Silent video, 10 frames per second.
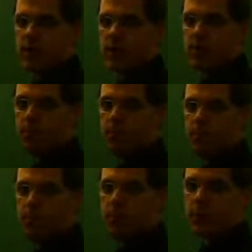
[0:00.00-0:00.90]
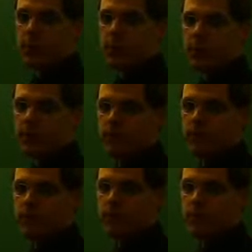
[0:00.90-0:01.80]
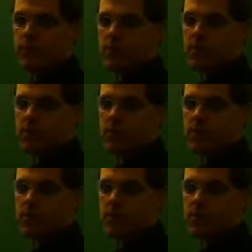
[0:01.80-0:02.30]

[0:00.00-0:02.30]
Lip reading: by the way, to Kohlberg's stages